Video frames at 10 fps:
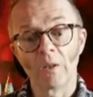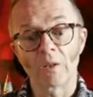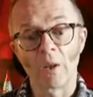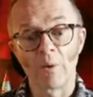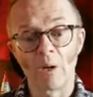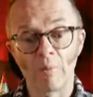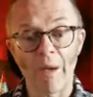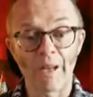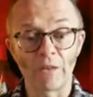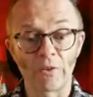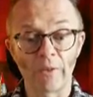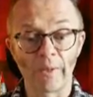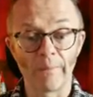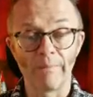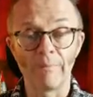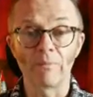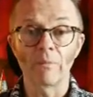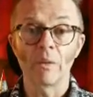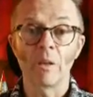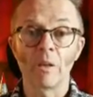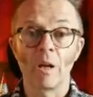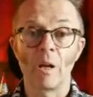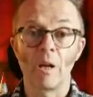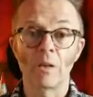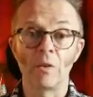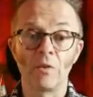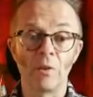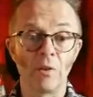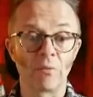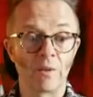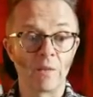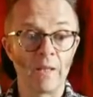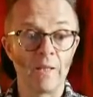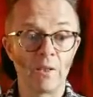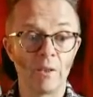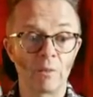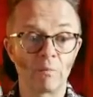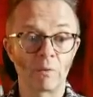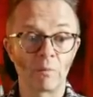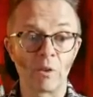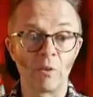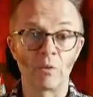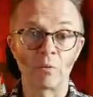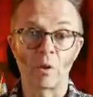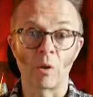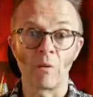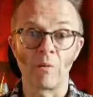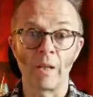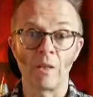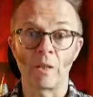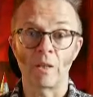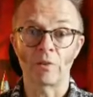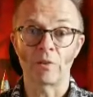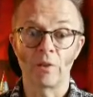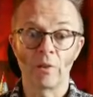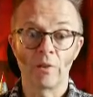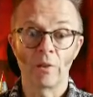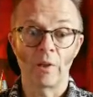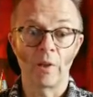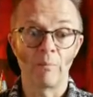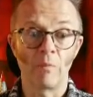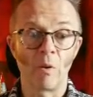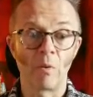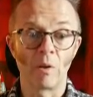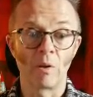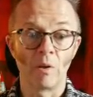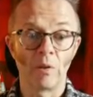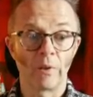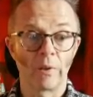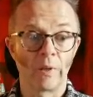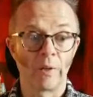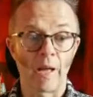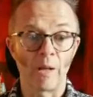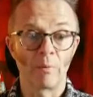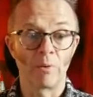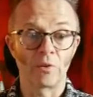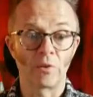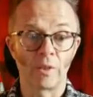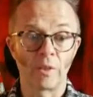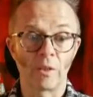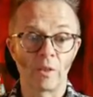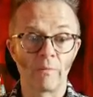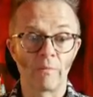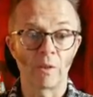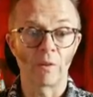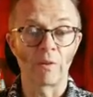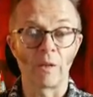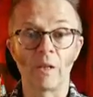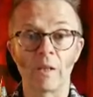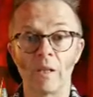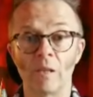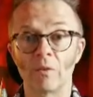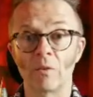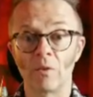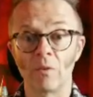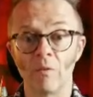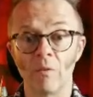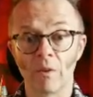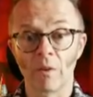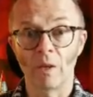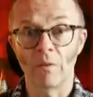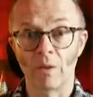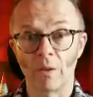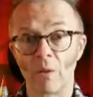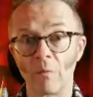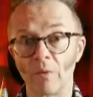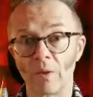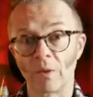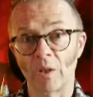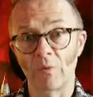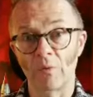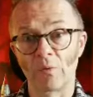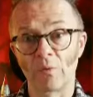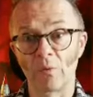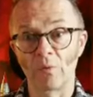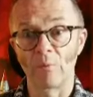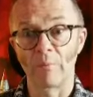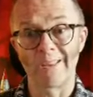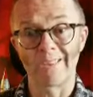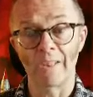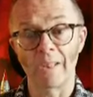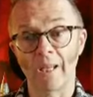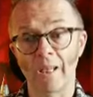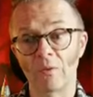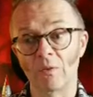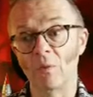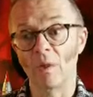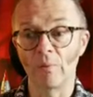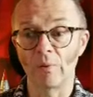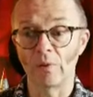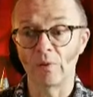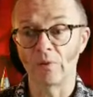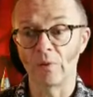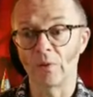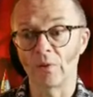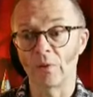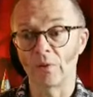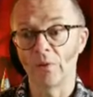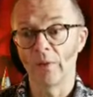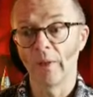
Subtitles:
So Palace continued throughout the 80s to produce quite a lot of VHS horror outputs, and I was very lucky enough to have done a number of those covers for them. Basket Case, Creepers, for instance,